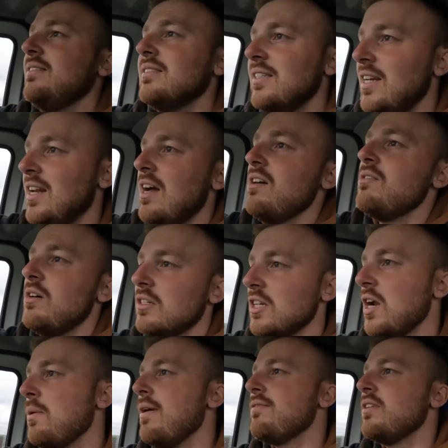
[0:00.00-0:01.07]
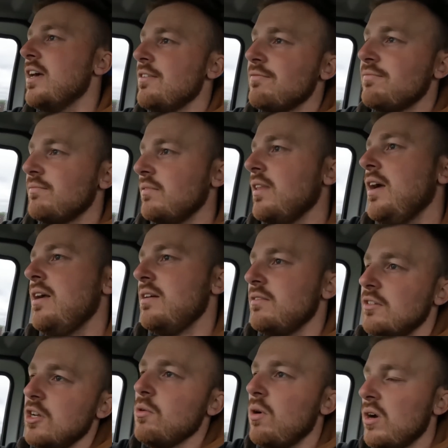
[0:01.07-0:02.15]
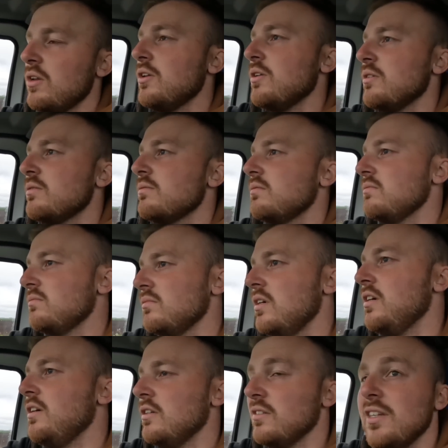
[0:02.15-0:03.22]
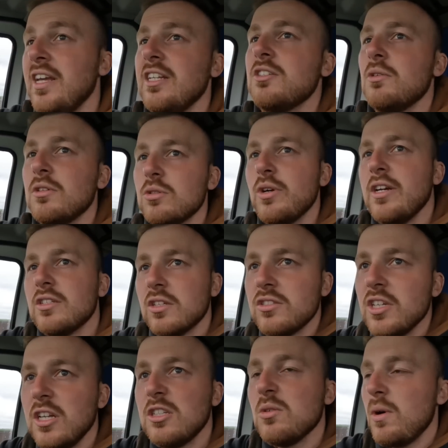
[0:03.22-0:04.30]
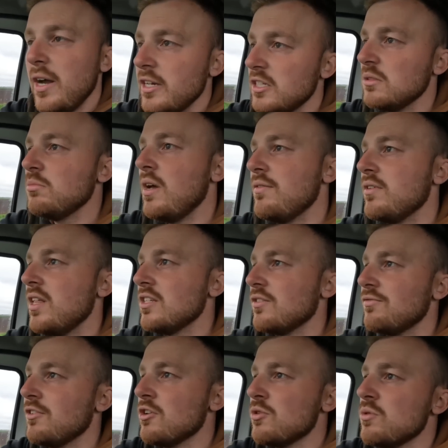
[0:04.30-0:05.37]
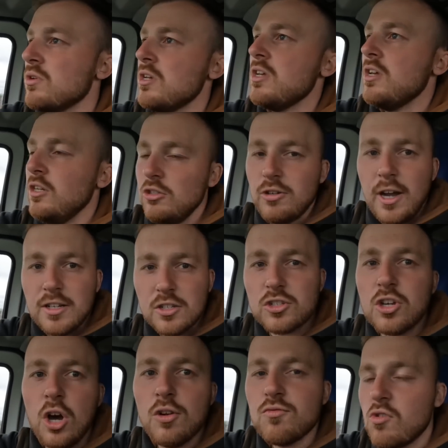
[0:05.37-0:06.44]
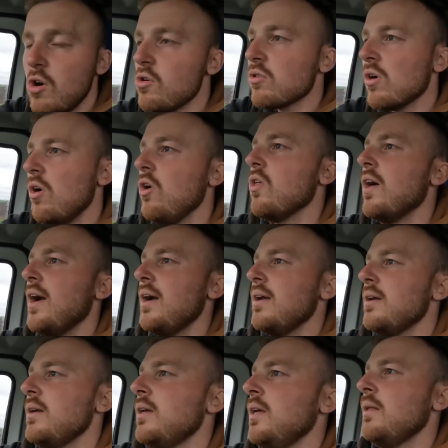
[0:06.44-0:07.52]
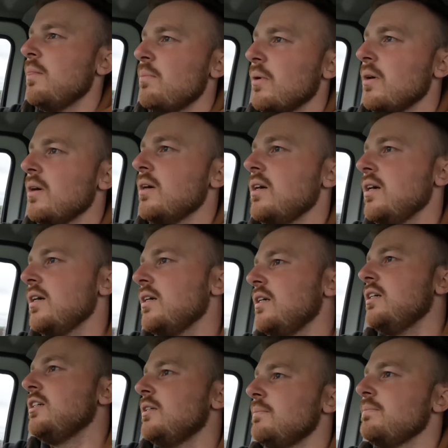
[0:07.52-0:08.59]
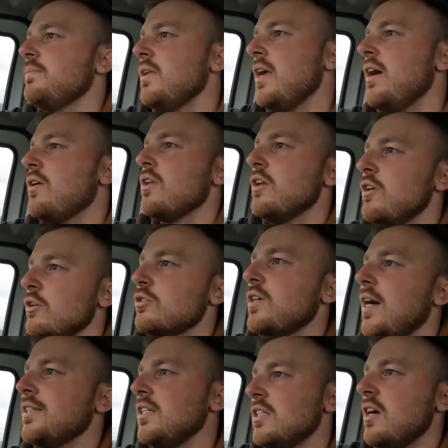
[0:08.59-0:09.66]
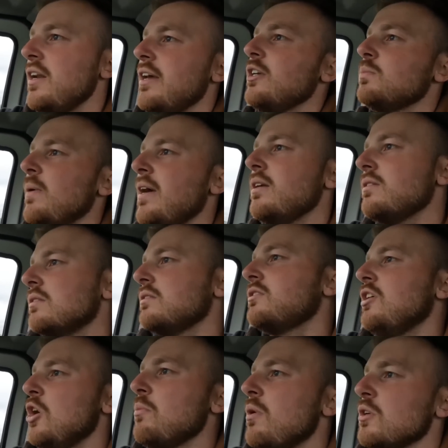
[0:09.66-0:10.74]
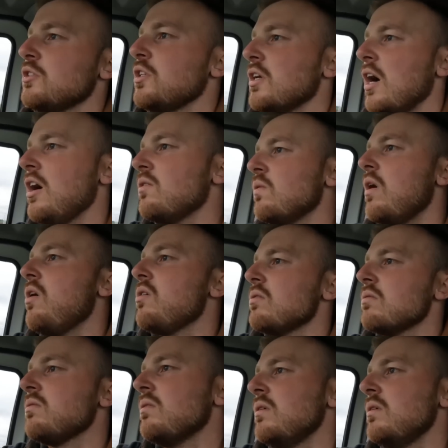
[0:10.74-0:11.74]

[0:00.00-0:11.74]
You know, I don't know whether New Holland need to address the situation, whether there's a few tractors gone wrong like that. But yeah, on a new tractor you don't expect too much to go wrong.